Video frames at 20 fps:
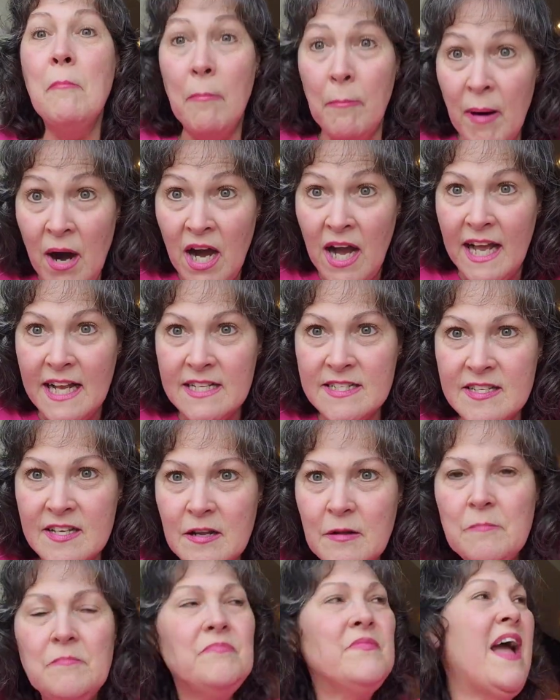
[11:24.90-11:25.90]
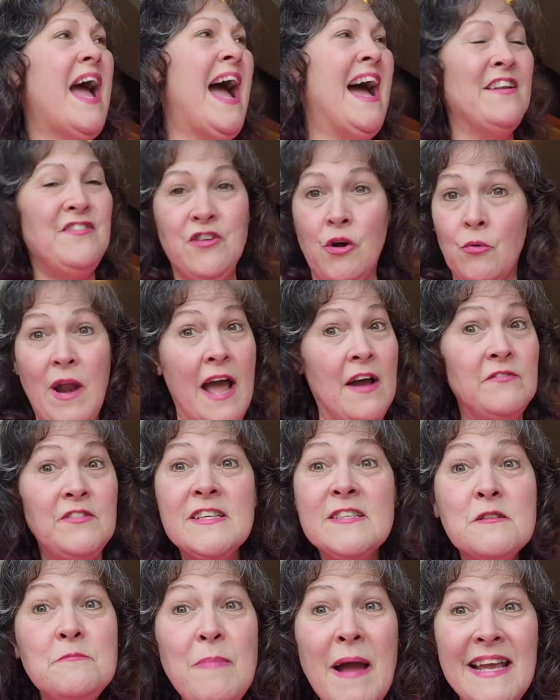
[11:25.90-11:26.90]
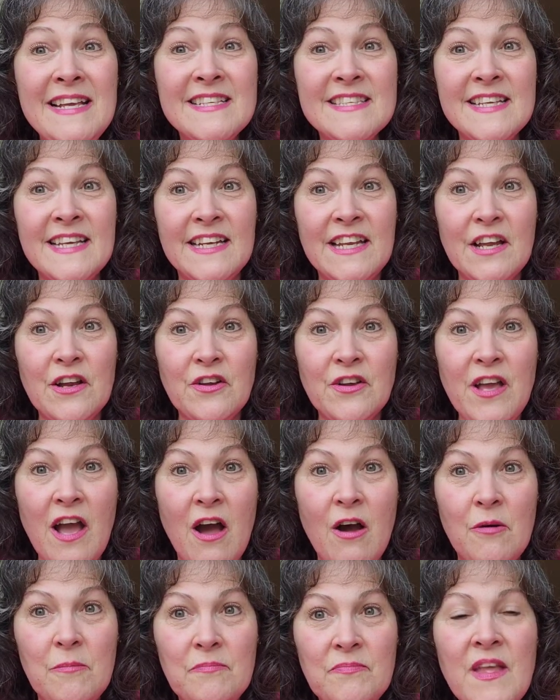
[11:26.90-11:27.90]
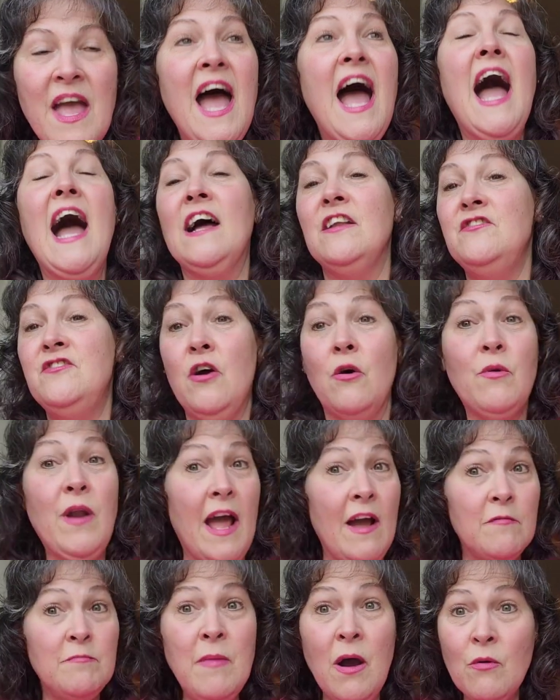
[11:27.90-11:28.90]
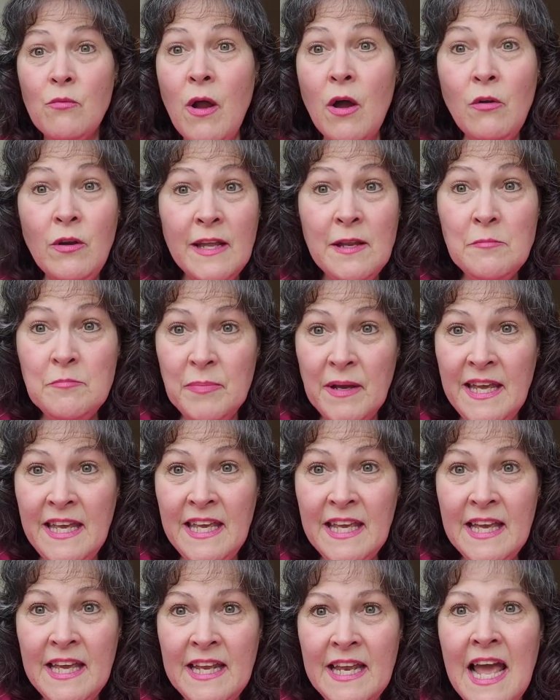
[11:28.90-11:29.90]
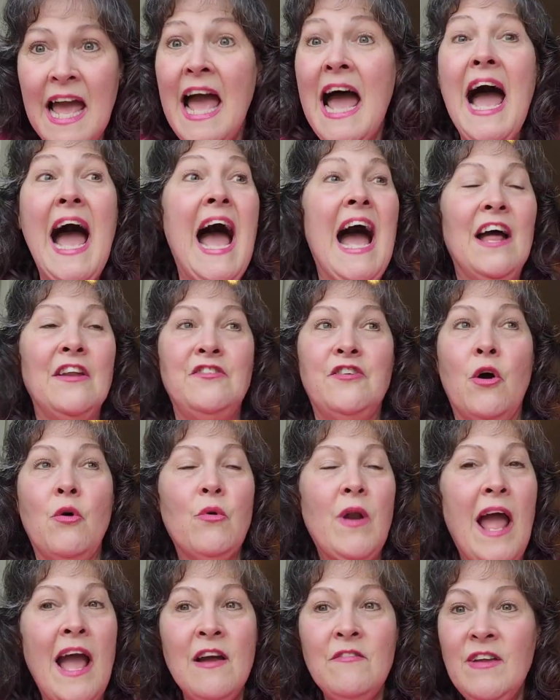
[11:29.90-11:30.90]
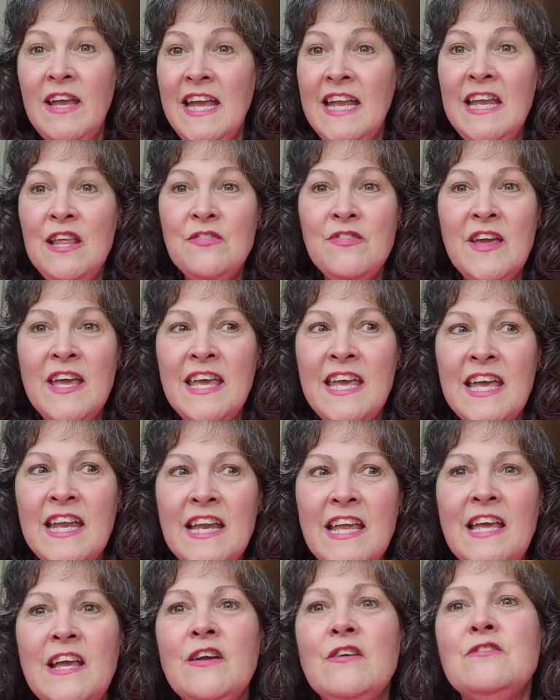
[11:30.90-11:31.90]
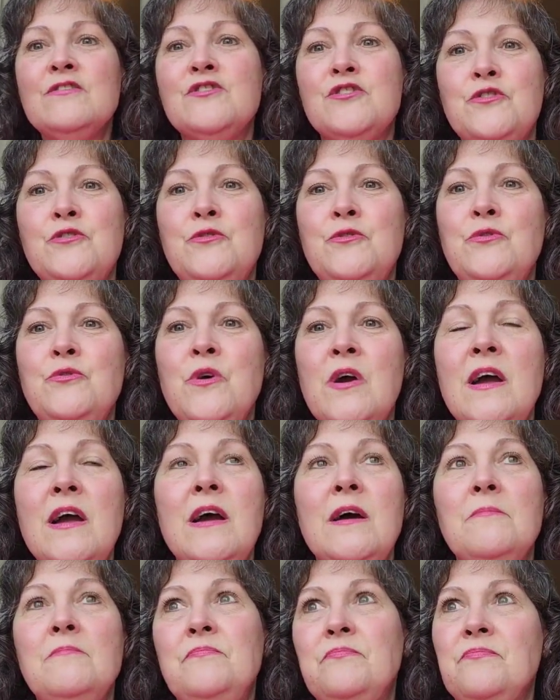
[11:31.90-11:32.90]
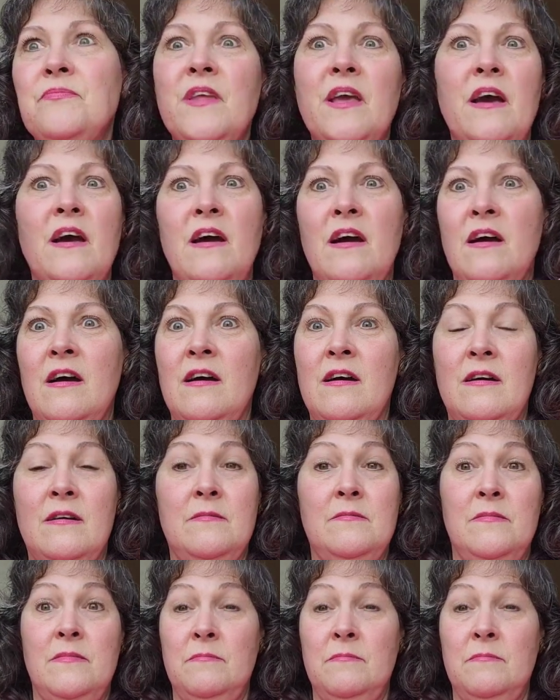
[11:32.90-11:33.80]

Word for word: but I don't have the space in here, y'all. I don't have my rolling pin. I don't have anything in here to uh,